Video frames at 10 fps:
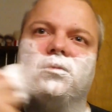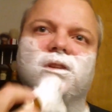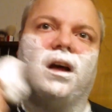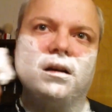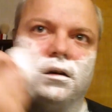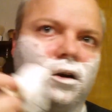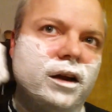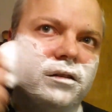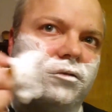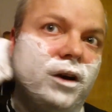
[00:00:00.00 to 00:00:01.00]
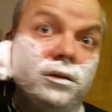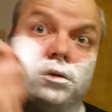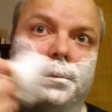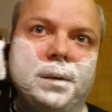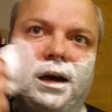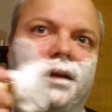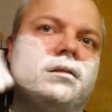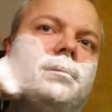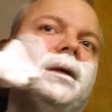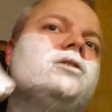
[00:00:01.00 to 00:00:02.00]
it's not an aggressive razor in my
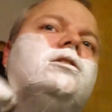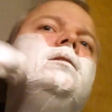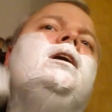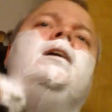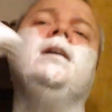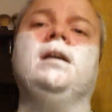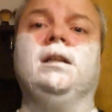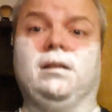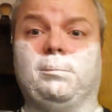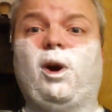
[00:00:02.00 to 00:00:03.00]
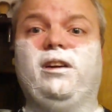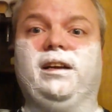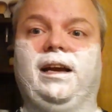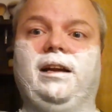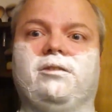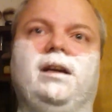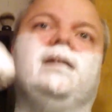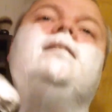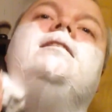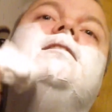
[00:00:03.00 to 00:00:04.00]
estimation. Smart & de
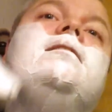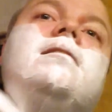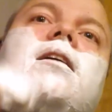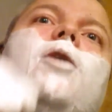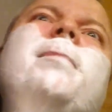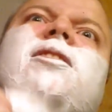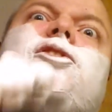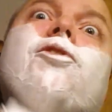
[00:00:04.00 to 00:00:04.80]
Candre soap is